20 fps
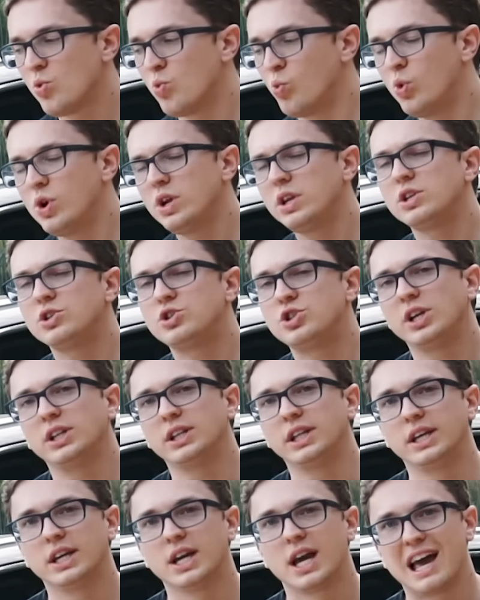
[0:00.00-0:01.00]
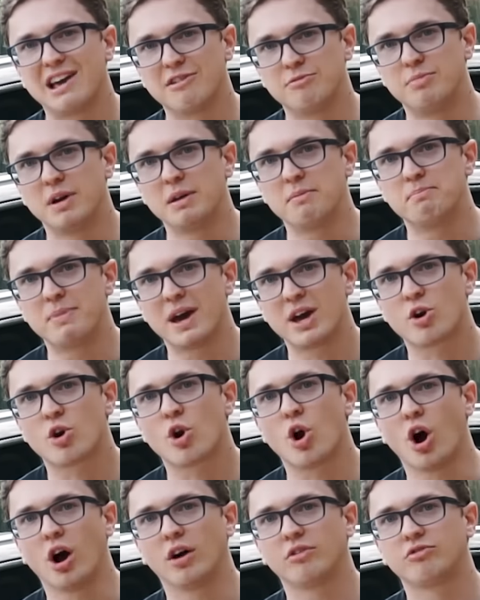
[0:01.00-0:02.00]
Would Geely have been
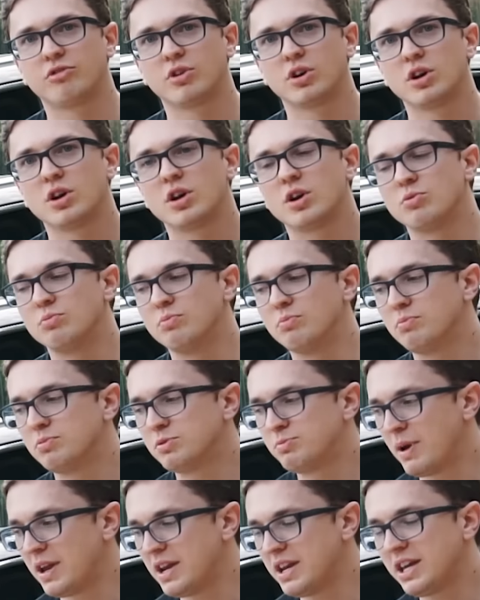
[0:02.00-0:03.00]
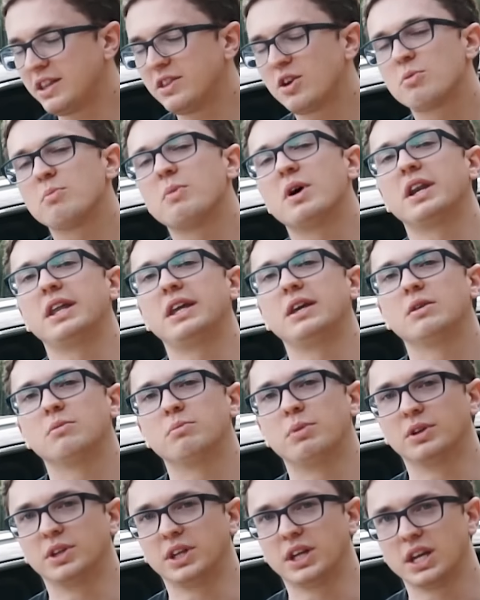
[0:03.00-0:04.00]
better off spending their money
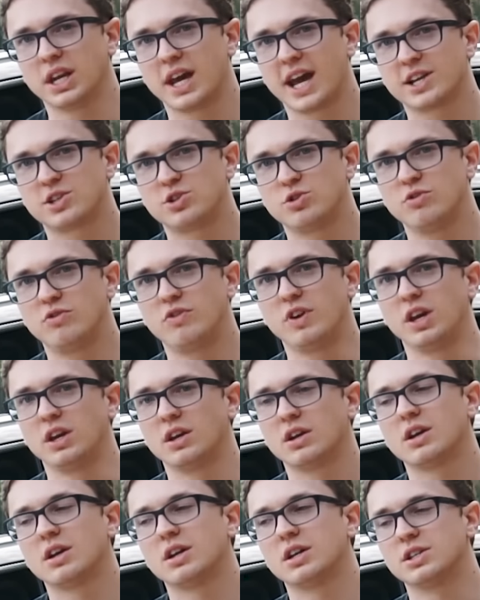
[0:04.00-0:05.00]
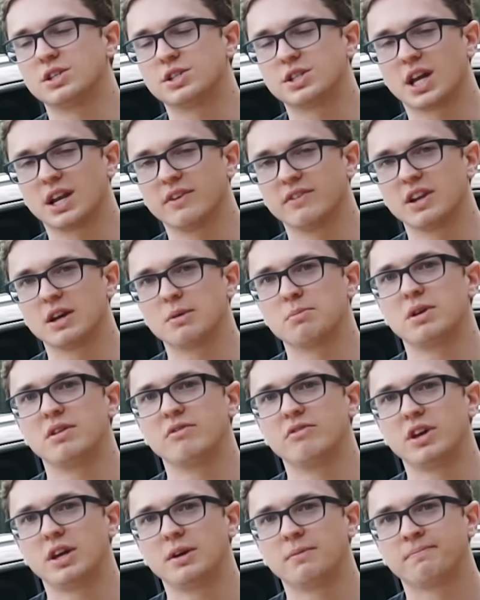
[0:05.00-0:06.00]
building an SUV instead of an
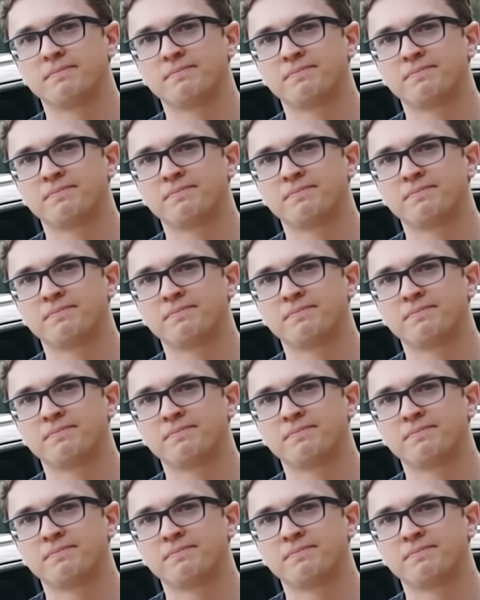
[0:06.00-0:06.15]
MPV?